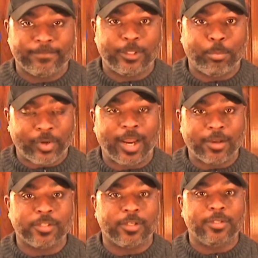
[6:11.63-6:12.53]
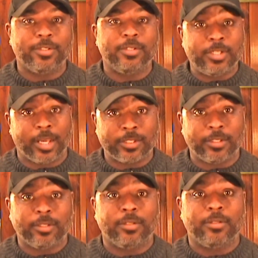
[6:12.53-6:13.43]
The browser
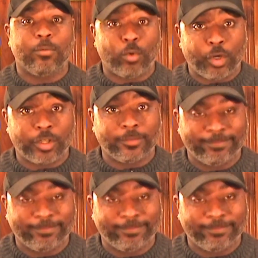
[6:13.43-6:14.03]
doesn't work.